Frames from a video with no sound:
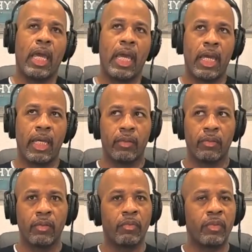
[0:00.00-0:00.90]

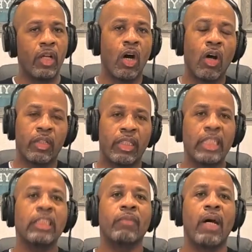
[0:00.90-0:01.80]
And all of
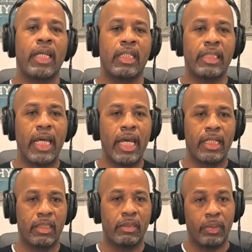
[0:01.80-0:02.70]
that's fine and
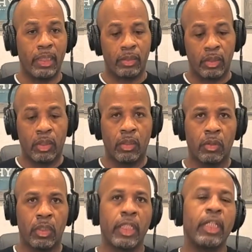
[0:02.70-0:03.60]
dandy, but
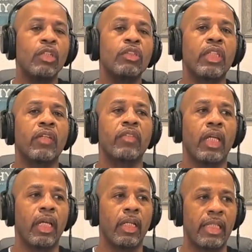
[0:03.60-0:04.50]
here's the
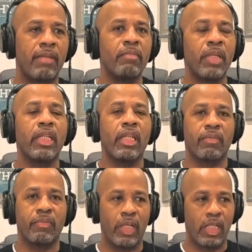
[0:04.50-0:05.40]
thing that many
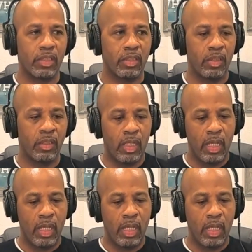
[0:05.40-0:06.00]
of us